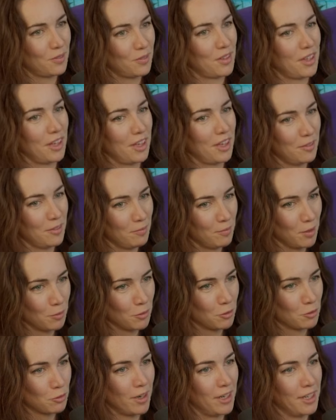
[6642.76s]
Yeah,
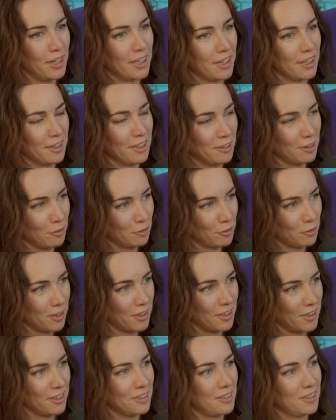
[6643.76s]
mums rarely get enough
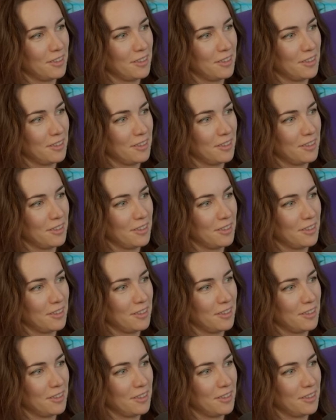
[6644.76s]
credit.